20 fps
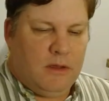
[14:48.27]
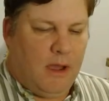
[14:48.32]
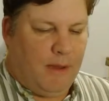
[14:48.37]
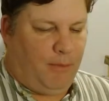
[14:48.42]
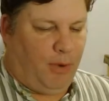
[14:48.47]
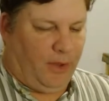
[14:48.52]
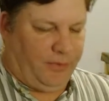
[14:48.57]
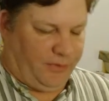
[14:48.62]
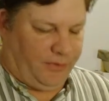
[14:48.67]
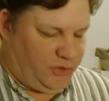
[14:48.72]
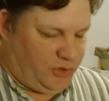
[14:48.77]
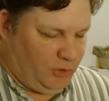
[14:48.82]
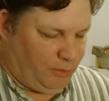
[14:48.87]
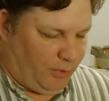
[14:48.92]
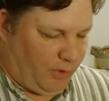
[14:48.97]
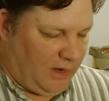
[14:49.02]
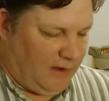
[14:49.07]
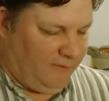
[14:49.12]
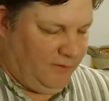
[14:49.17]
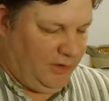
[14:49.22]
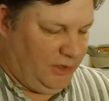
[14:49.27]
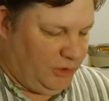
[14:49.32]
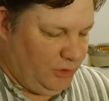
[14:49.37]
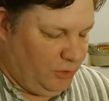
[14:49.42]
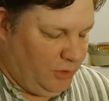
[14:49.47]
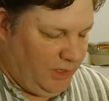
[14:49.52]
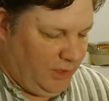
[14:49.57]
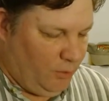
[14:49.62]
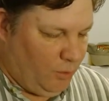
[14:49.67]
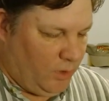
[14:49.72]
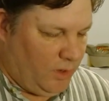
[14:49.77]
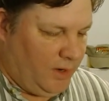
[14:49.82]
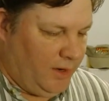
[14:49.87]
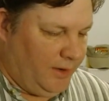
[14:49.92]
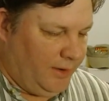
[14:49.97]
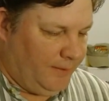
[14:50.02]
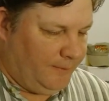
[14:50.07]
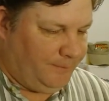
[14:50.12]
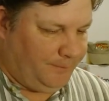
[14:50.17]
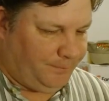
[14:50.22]
I bought the super heavy duty
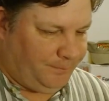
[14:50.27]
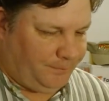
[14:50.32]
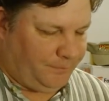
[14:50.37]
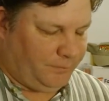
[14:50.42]
one